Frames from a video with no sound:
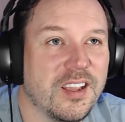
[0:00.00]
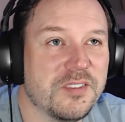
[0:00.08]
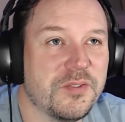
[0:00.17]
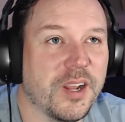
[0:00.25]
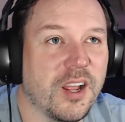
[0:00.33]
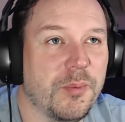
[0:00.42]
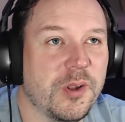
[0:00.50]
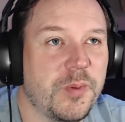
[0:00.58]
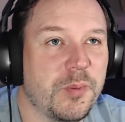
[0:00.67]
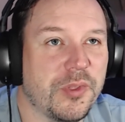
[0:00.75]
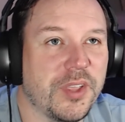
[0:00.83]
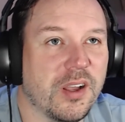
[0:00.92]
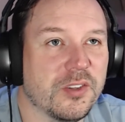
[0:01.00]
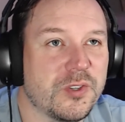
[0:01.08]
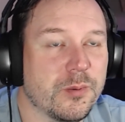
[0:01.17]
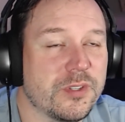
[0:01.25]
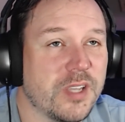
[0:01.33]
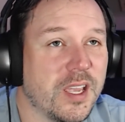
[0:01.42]
It's funny how many people think all
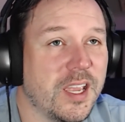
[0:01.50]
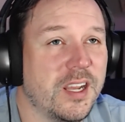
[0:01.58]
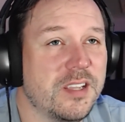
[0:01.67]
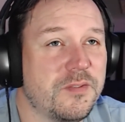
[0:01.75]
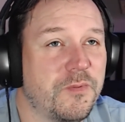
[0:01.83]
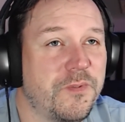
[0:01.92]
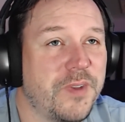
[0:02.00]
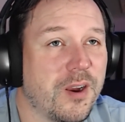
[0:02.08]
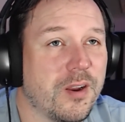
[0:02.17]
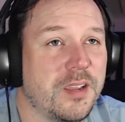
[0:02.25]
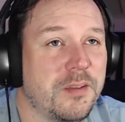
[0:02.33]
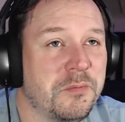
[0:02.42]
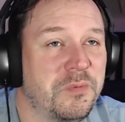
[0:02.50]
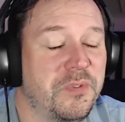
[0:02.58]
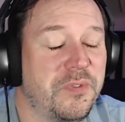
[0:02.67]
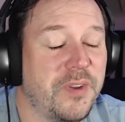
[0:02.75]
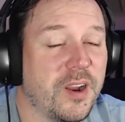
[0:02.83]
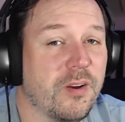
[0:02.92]
streamers. It is very,
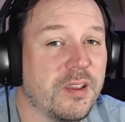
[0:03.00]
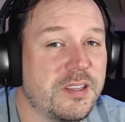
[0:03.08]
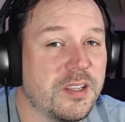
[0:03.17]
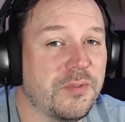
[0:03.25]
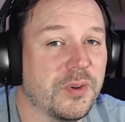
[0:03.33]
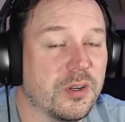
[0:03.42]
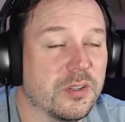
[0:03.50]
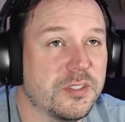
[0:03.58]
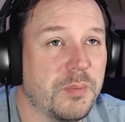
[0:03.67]
very difficult